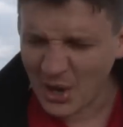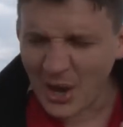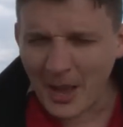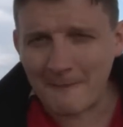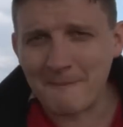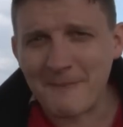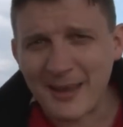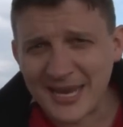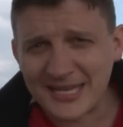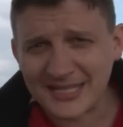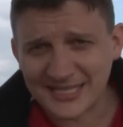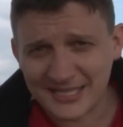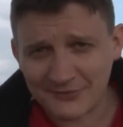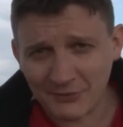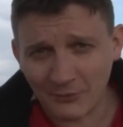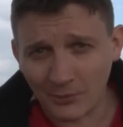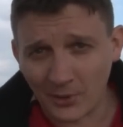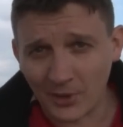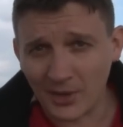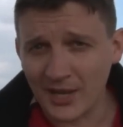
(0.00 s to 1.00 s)
a maze as if
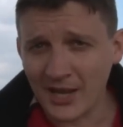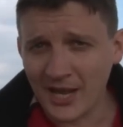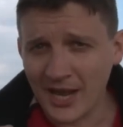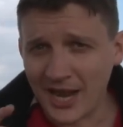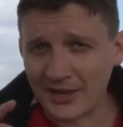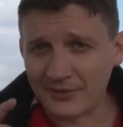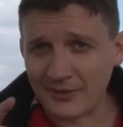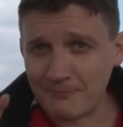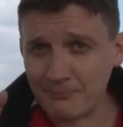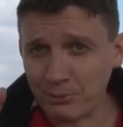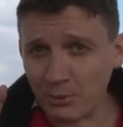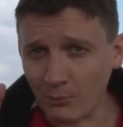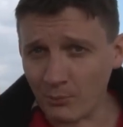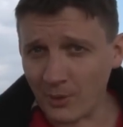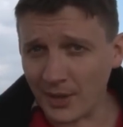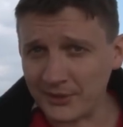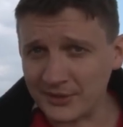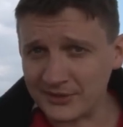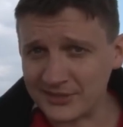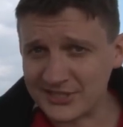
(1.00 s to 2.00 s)
it were, and they put
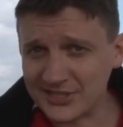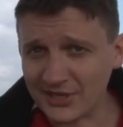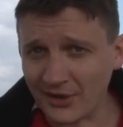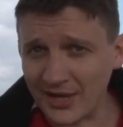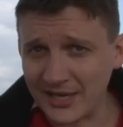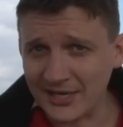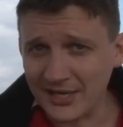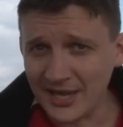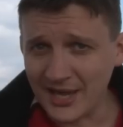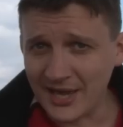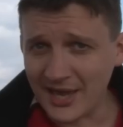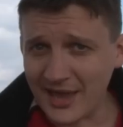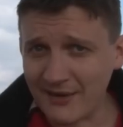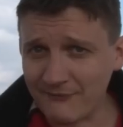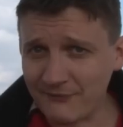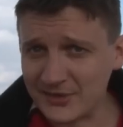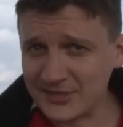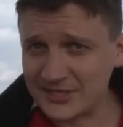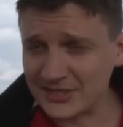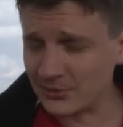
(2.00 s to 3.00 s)
one inside
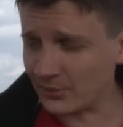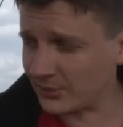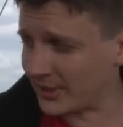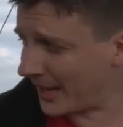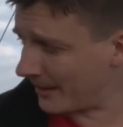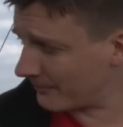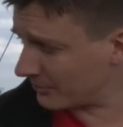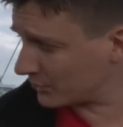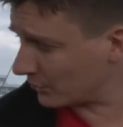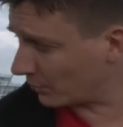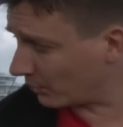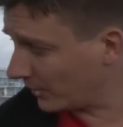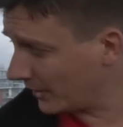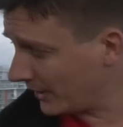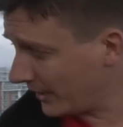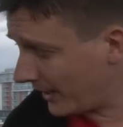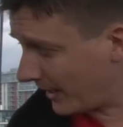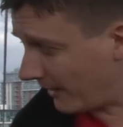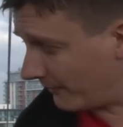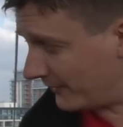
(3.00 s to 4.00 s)
every single capsule.
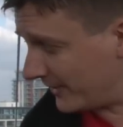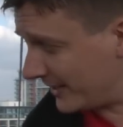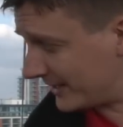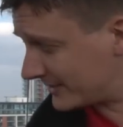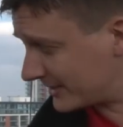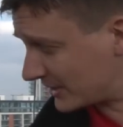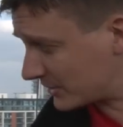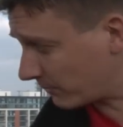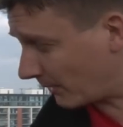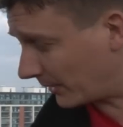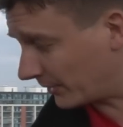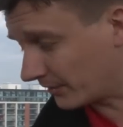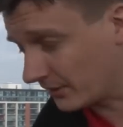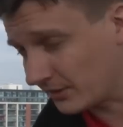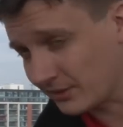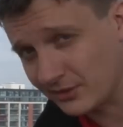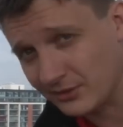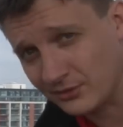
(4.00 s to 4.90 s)
And there's this one.